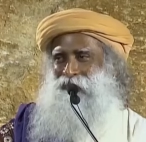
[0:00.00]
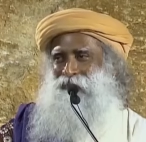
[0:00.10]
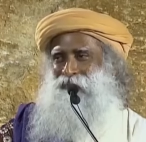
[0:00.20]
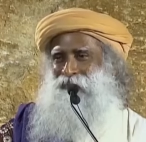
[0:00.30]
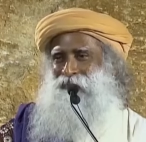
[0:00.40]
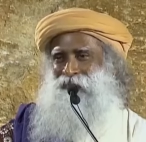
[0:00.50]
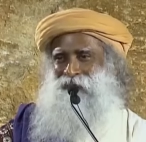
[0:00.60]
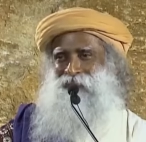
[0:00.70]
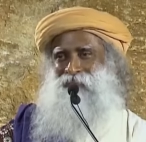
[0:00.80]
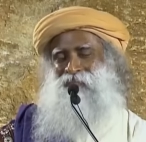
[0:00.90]

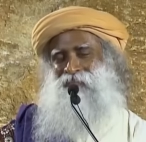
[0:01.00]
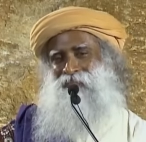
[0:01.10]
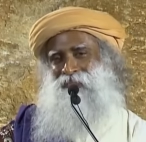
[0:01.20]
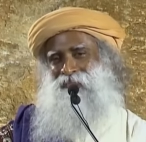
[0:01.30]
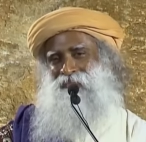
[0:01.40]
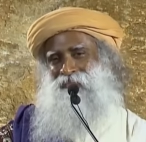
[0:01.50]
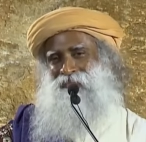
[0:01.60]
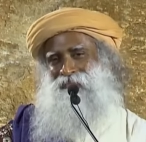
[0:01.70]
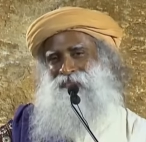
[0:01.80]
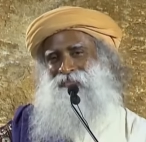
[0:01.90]

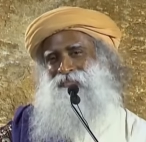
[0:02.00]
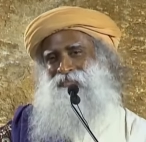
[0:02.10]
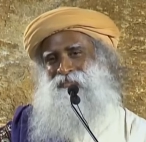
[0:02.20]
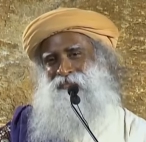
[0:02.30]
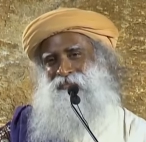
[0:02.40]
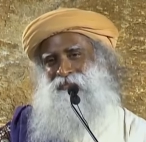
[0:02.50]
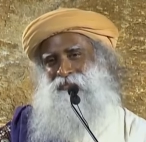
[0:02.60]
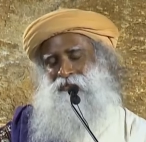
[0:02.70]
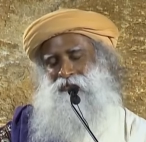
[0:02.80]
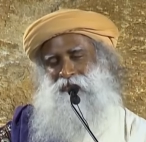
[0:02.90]

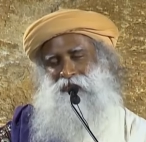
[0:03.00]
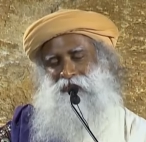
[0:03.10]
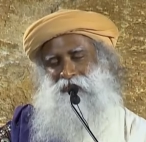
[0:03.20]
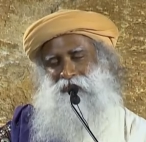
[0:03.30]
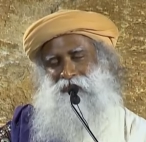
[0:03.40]
(no one is talking)